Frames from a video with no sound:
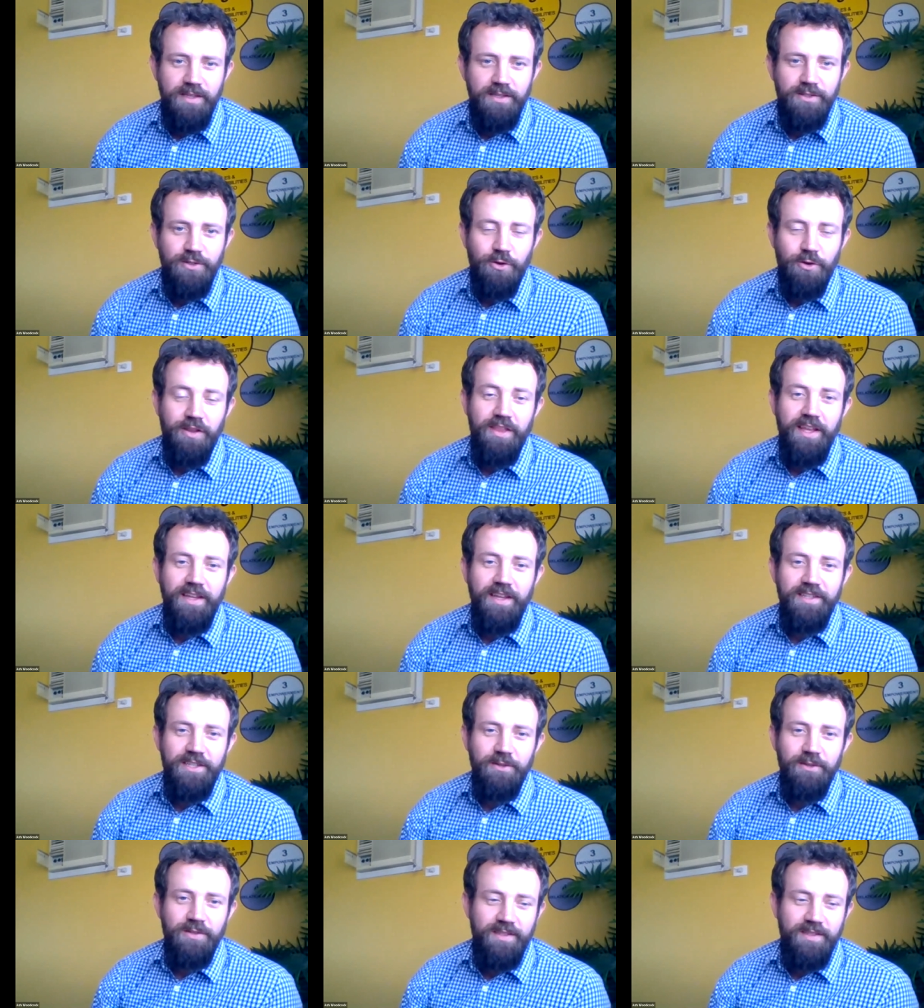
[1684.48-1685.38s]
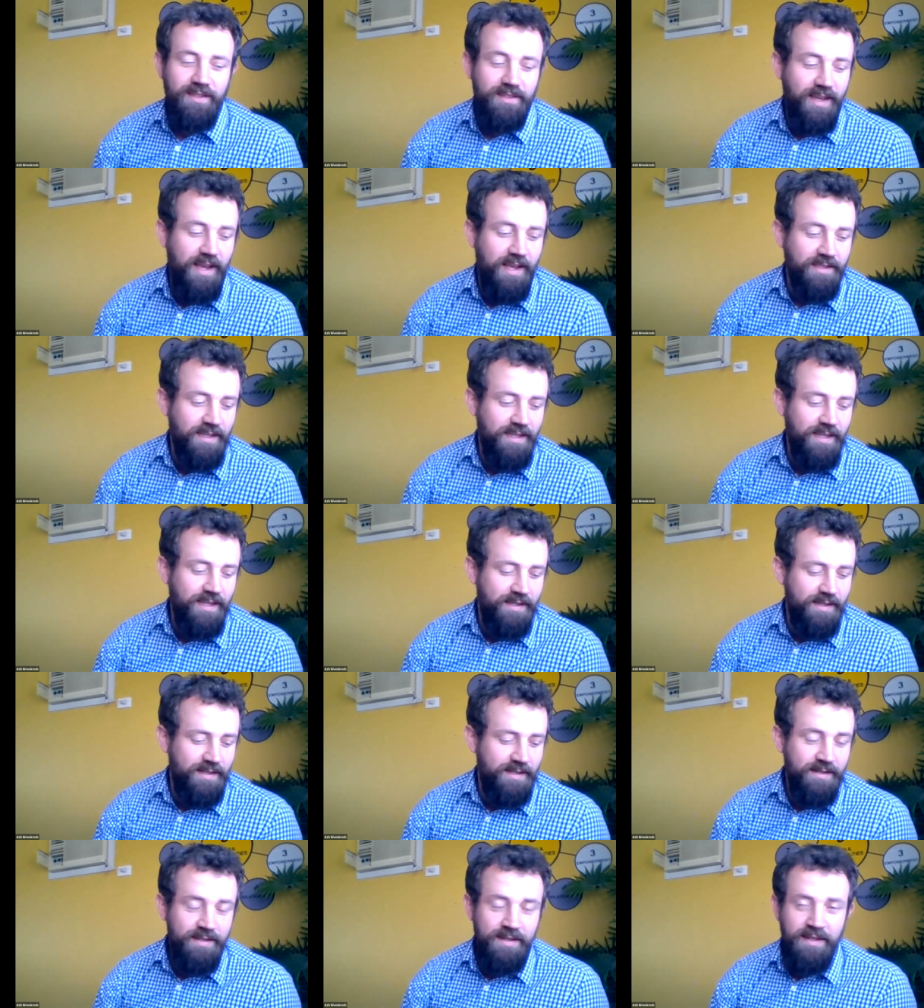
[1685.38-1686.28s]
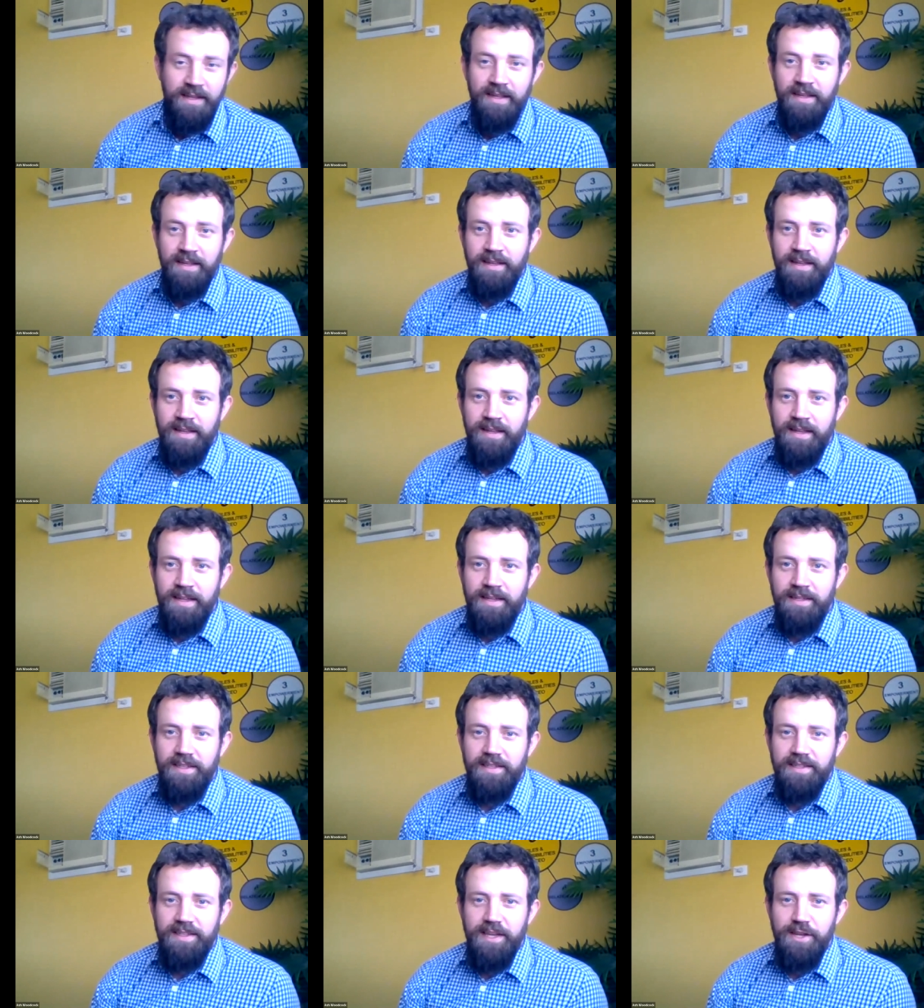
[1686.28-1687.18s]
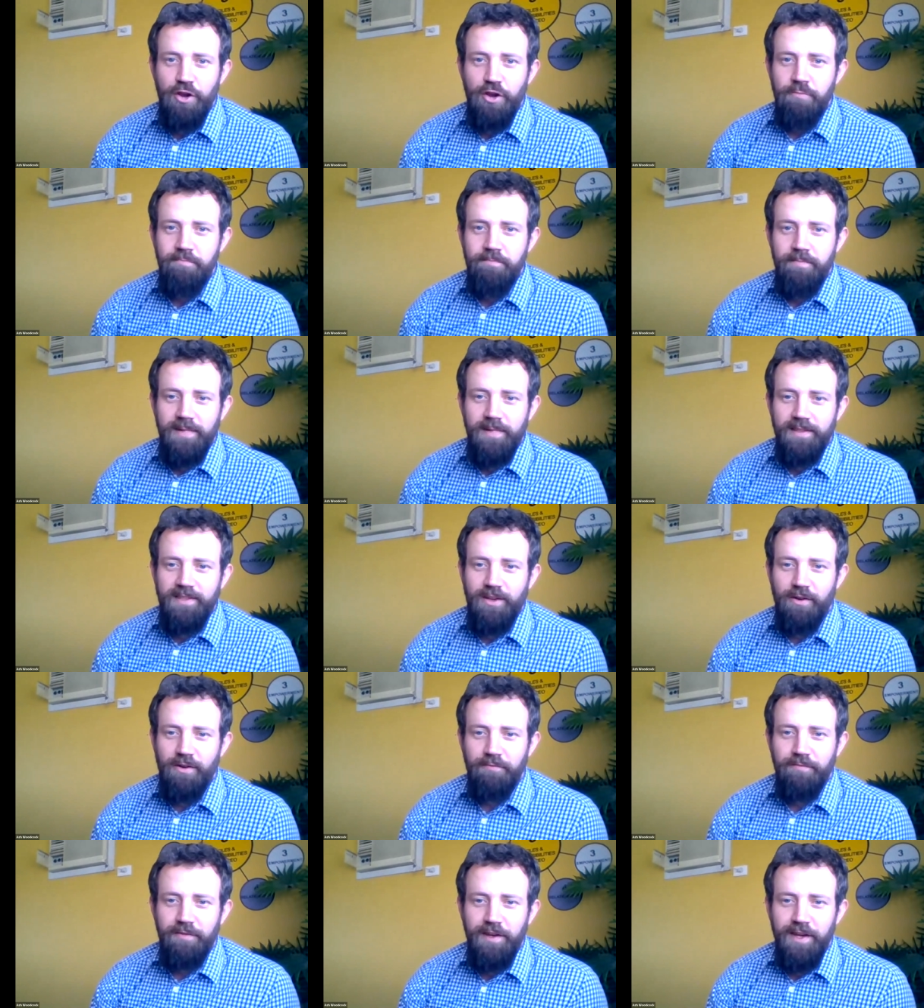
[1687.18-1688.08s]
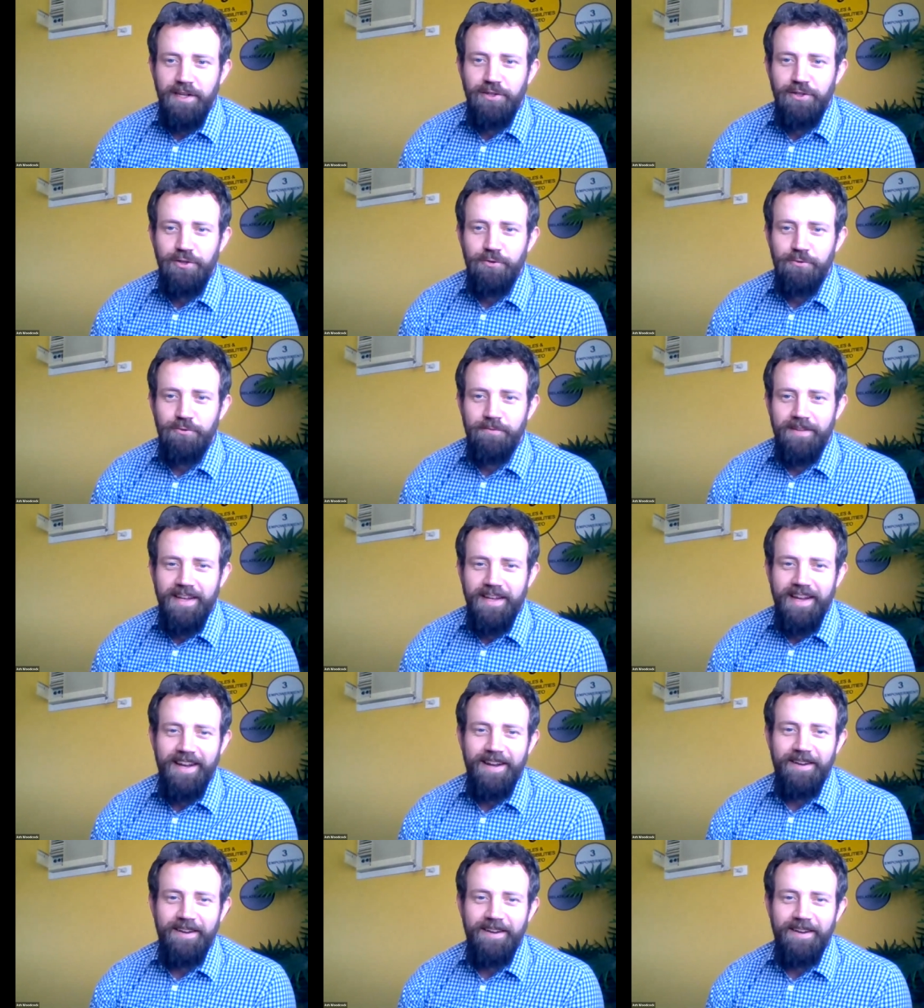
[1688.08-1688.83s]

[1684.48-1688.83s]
the sort of things she was discussing, and she said, no, it's confidential.